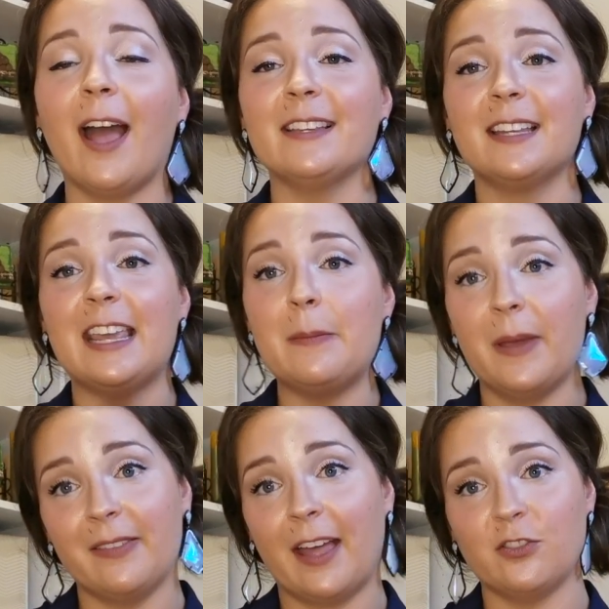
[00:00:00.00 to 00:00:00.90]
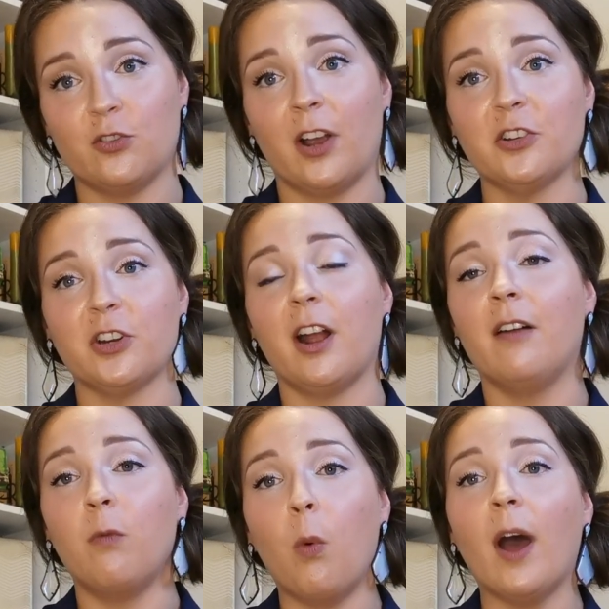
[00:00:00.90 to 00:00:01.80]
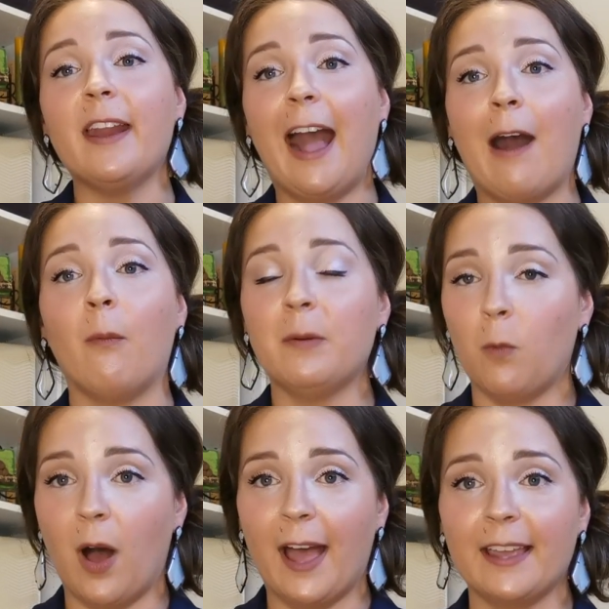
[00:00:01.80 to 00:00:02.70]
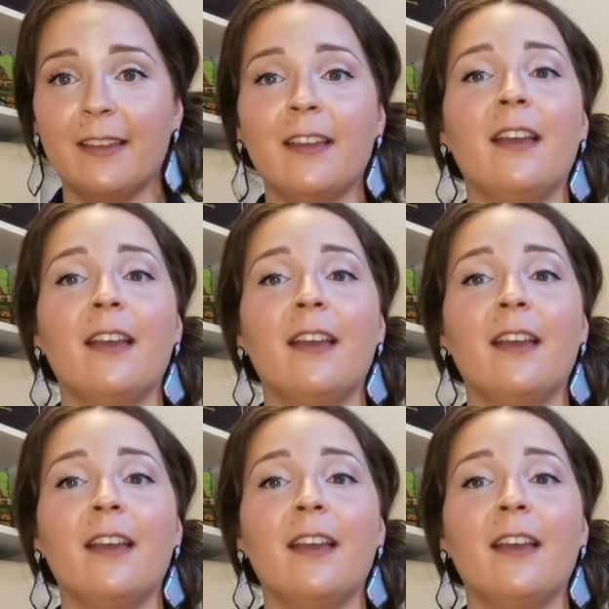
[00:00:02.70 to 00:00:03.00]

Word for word: as keeping that structure of what, how, and why.